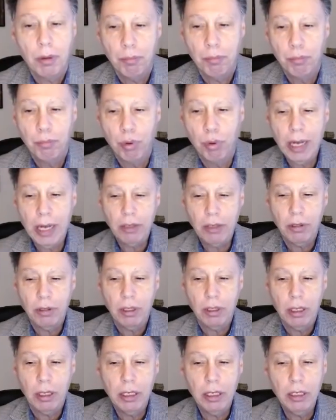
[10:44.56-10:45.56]
Bright
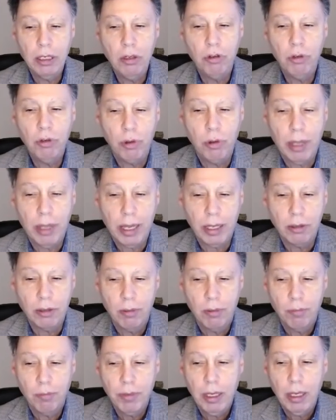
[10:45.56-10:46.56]
didn't do that.
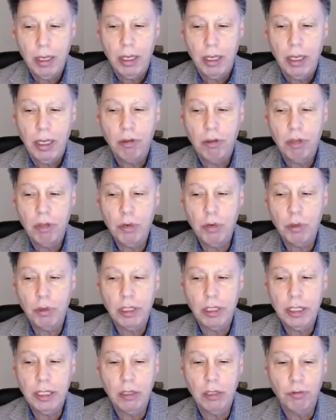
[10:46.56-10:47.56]
He
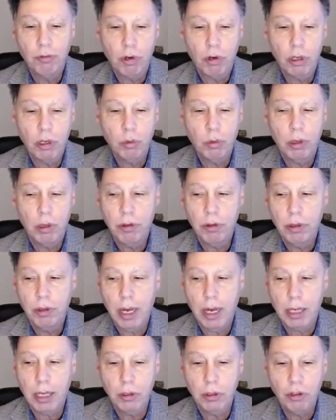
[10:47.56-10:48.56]
secretly conferred with
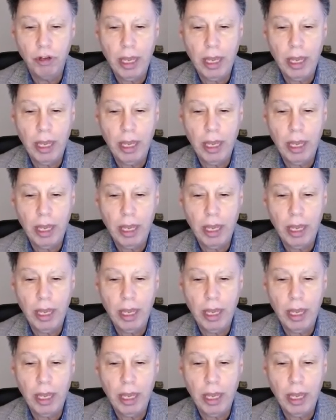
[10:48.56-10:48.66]
Dr.